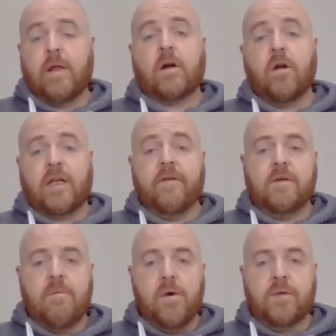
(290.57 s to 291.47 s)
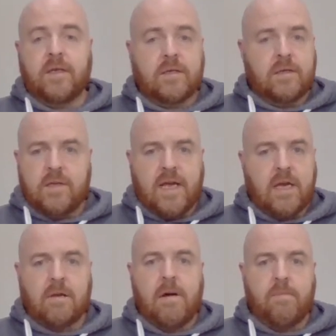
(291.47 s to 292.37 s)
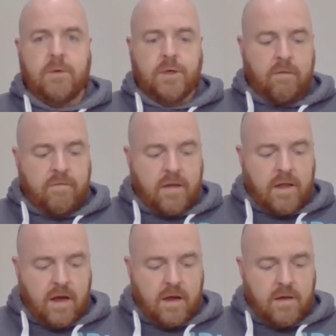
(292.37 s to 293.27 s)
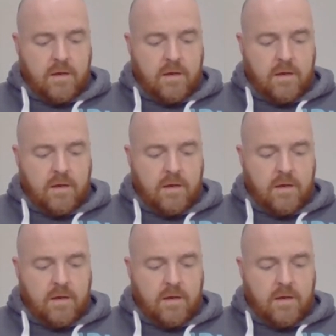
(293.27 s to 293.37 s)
God gave to Moses, so the Ten Commandments and things like that.